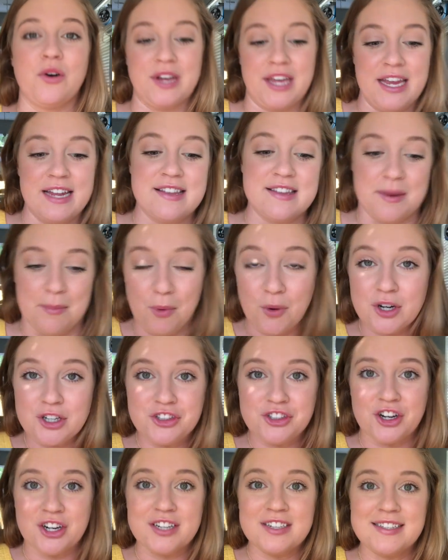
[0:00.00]
get some more
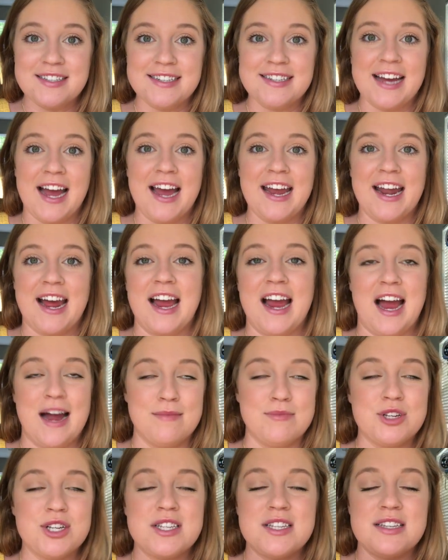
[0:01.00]
shirts to tie-dye.
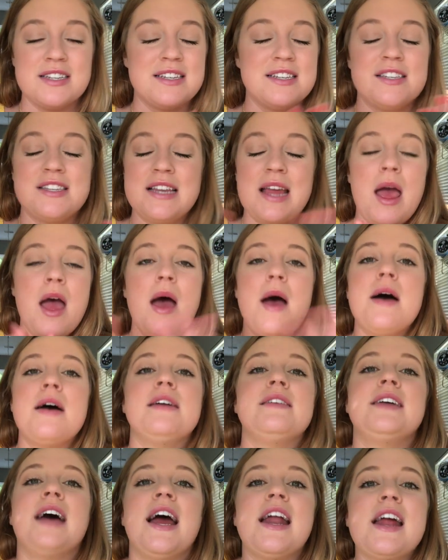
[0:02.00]

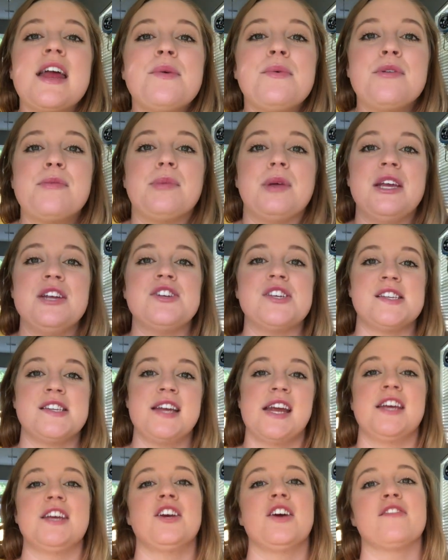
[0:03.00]
Tie-dyeing with bleach is
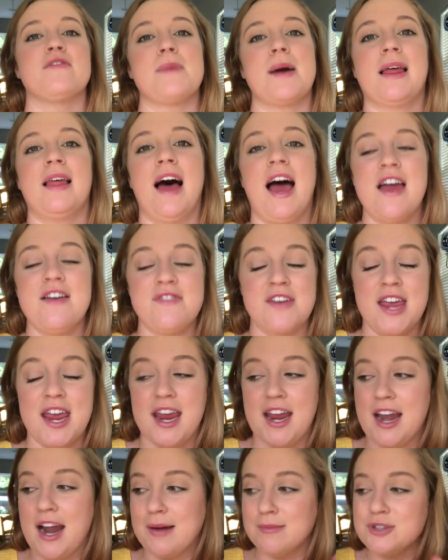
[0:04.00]
taking over my life,
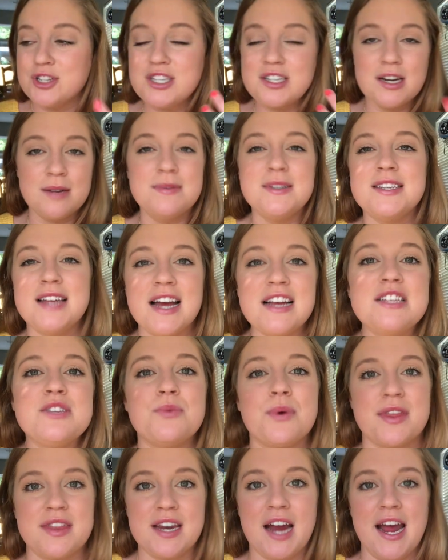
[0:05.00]
and I'm just obsessed
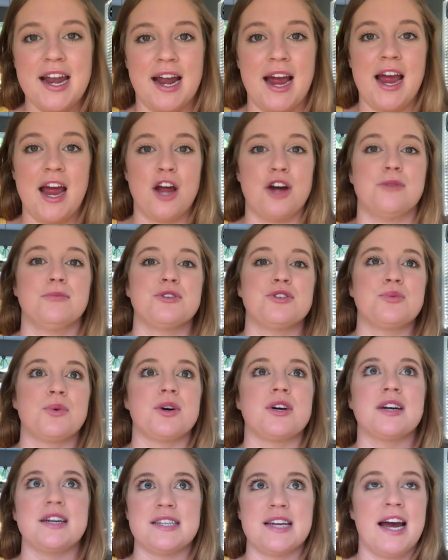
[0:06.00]
with tie-dye. I almost
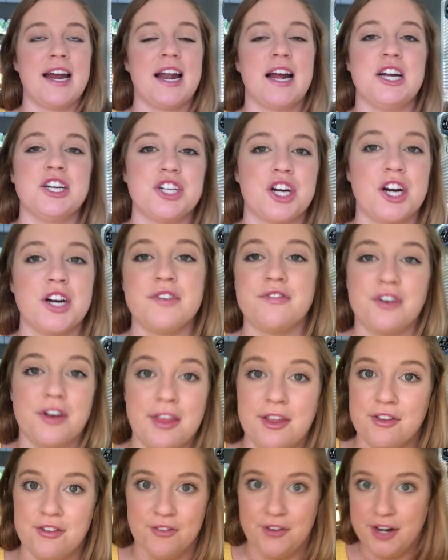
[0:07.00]
wore a tie-dye shirt for
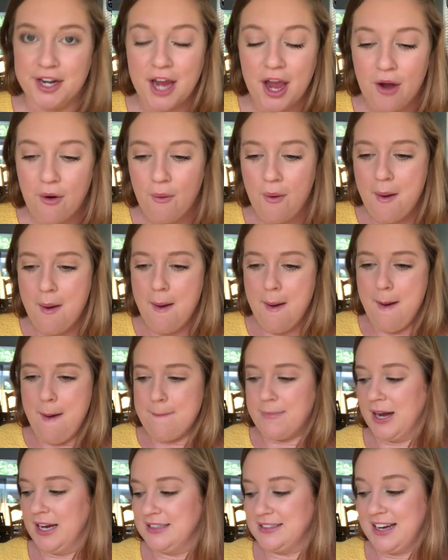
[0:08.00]
this video,
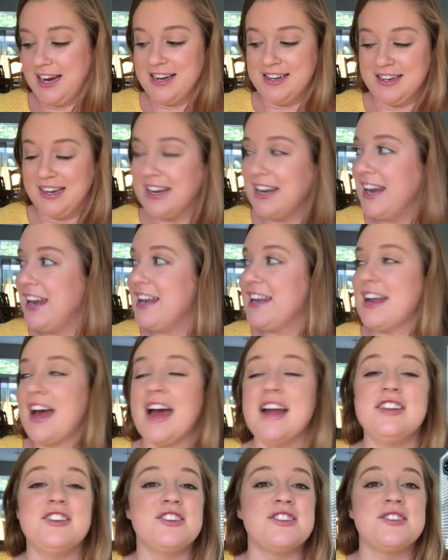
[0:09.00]
but I didn't.
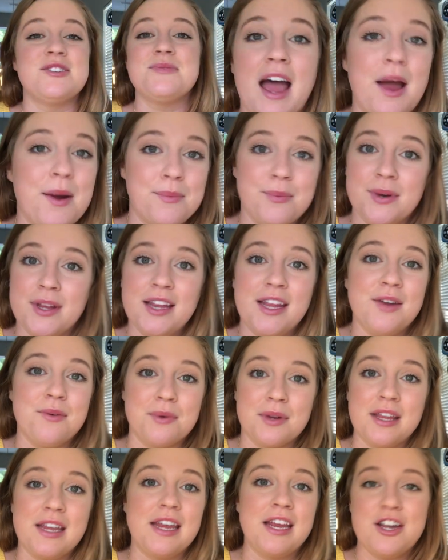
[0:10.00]
I
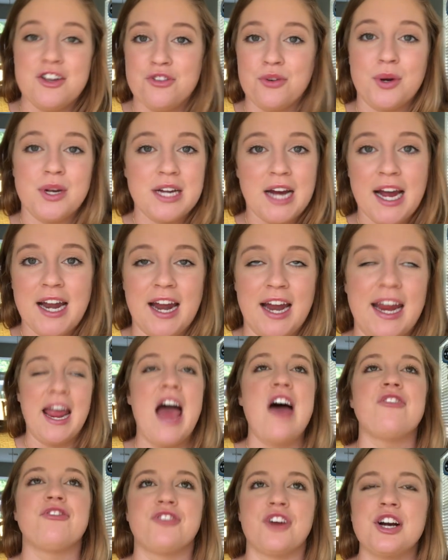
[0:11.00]
really enjoy tie-dyeing.
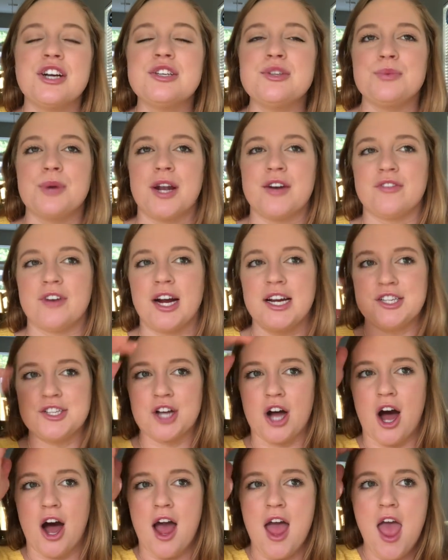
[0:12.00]
At first, whenever I
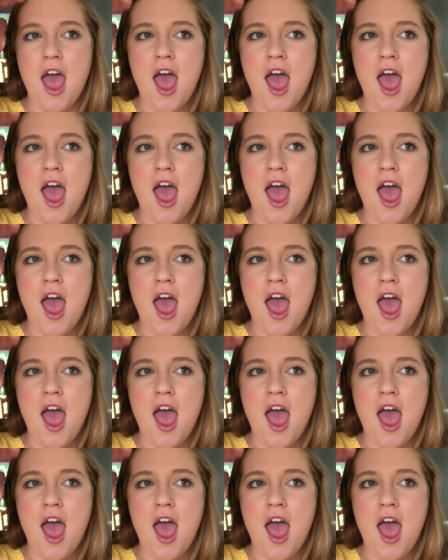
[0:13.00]
saw